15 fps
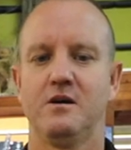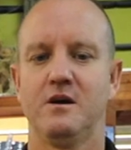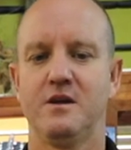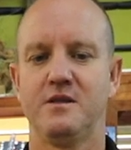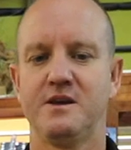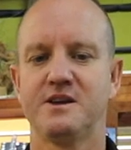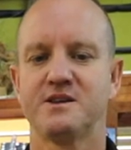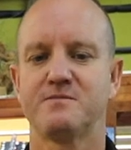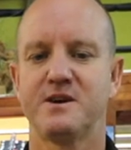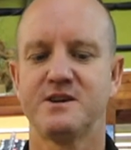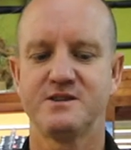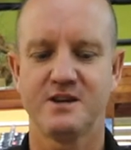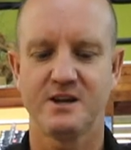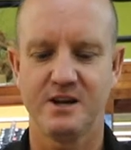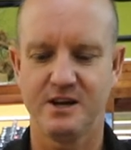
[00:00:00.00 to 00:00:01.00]
And there's
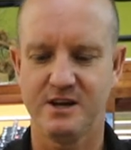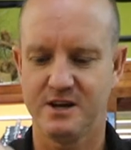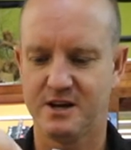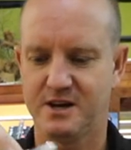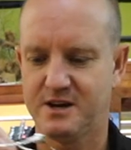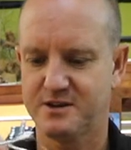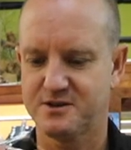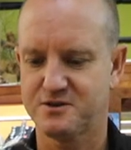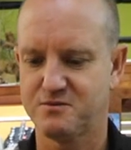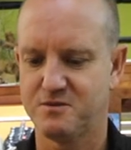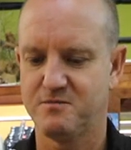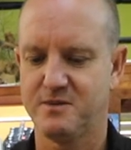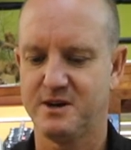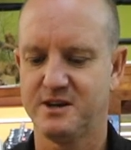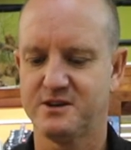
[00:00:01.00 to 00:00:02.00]
basically our
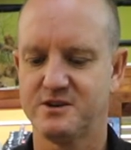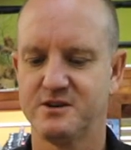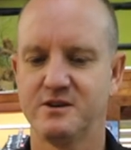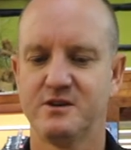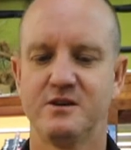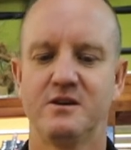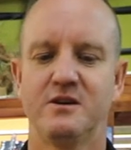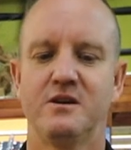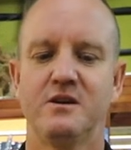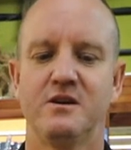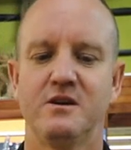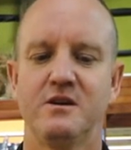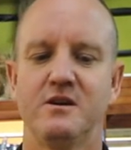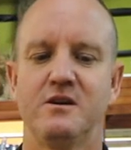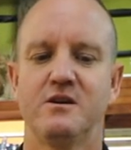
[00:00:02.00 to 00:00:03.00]
swim bait
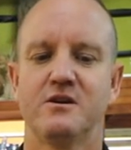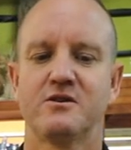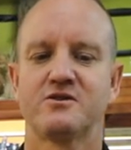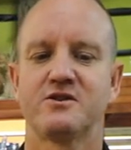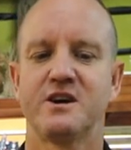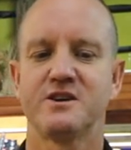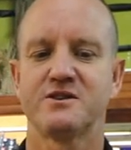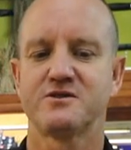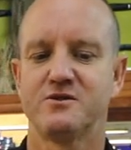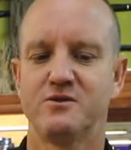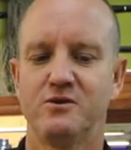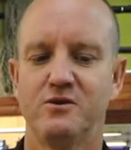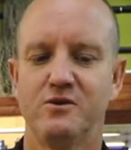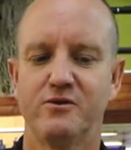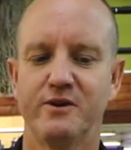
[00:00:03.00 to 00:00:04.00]
trace all